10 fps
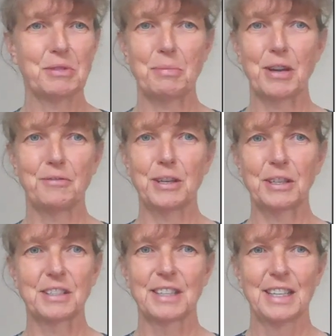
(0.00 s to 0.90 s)
the
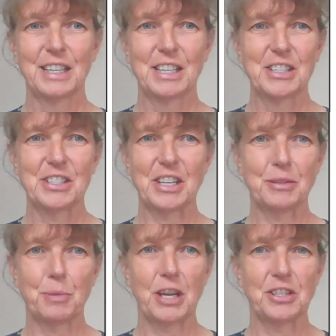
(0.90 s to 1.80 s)
perfect set
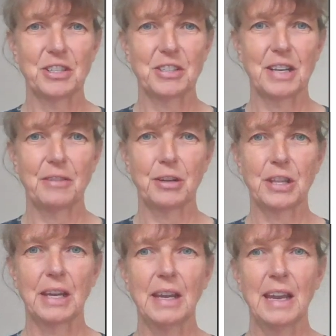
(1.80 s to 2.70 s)
of patients and
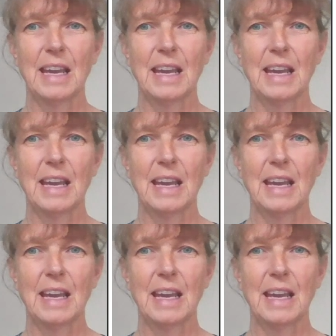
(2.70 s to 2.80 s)
everything,